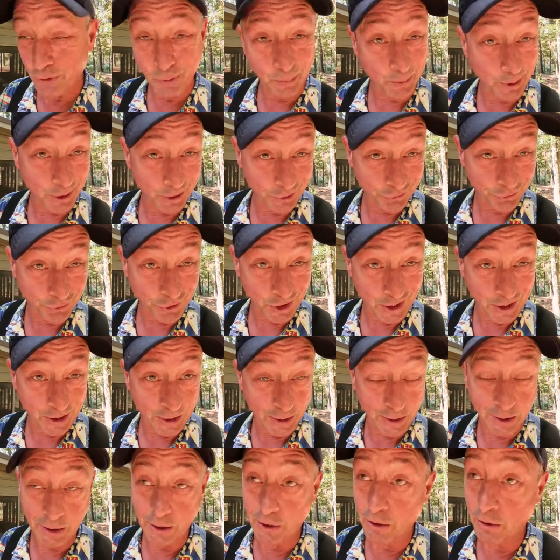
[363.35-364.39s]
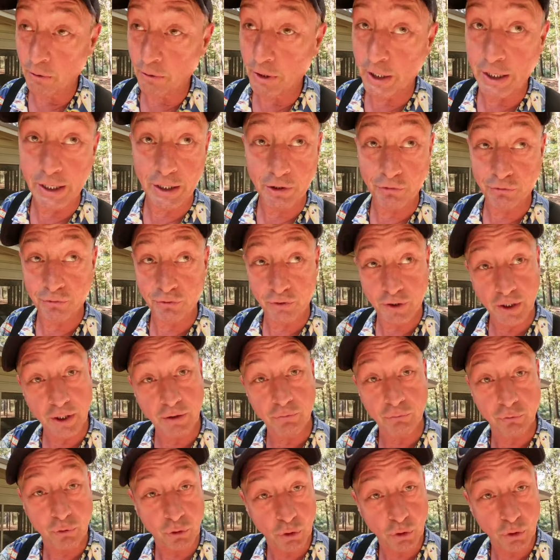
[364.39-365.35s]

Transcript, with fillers: you'll be excited to know they actually have